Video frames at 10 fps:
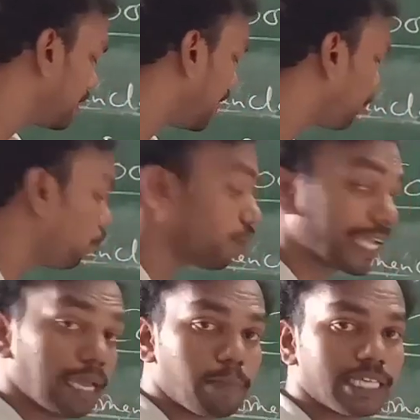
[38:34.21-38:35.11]
Here
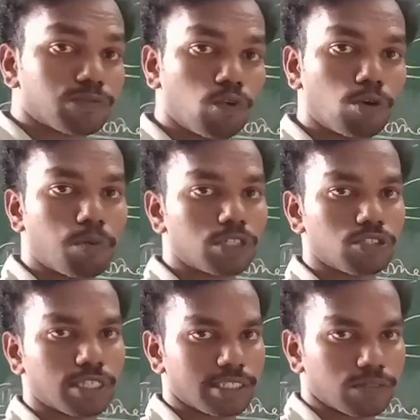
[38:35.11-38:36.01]
4K plus 4
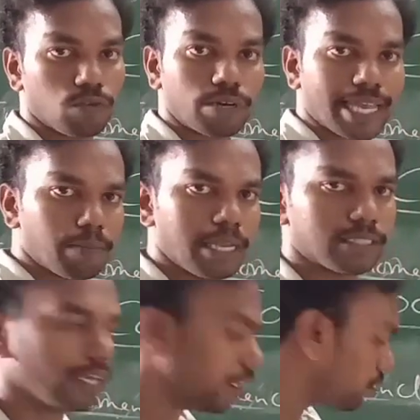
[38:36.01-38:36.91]
positive charges, 4K
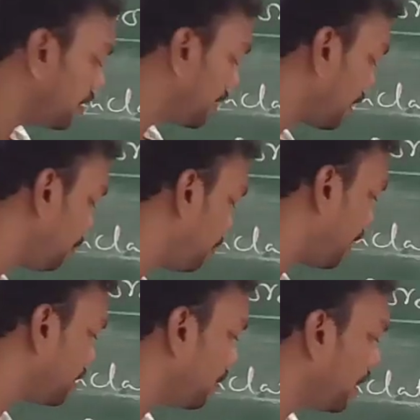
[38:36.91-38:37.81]
plus, so this can be
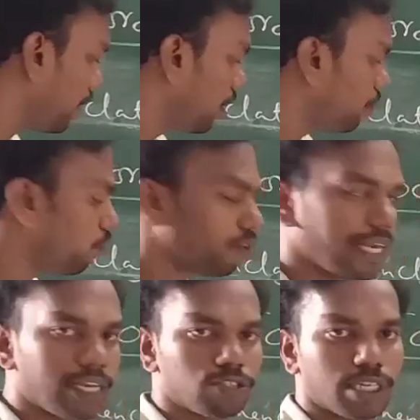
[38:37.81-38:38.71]
balanced by 4
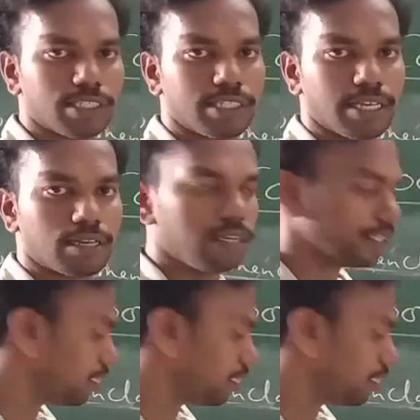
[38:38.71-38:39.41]
negative charges here.